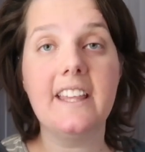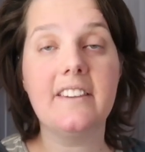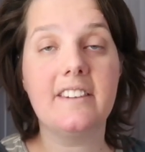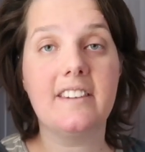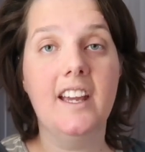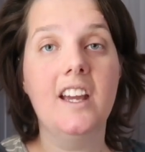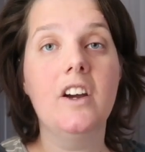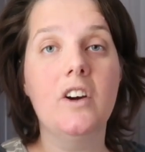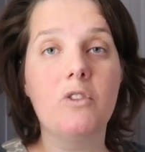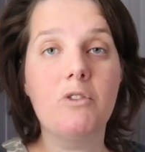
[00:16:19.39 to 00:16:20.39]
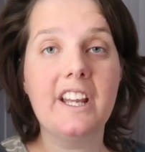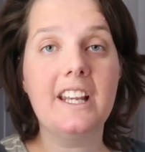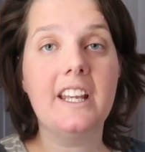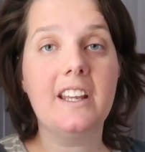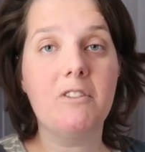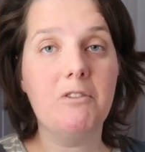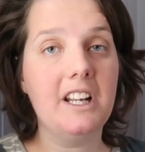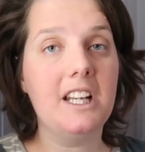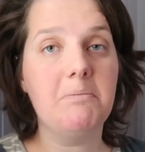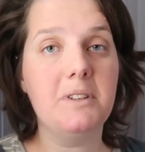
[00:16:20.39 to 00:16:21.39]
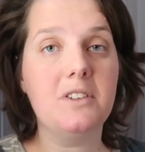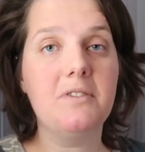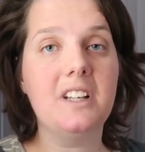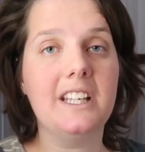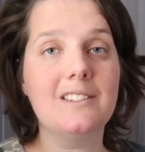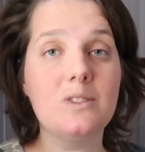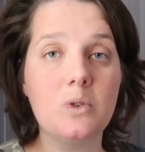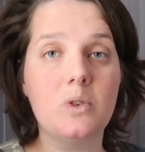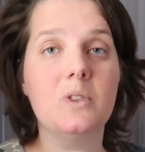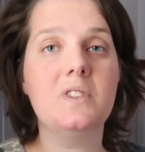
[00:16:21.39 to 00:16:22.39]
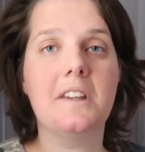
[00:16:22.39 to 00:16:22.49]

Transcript: It's really beautifully sourced.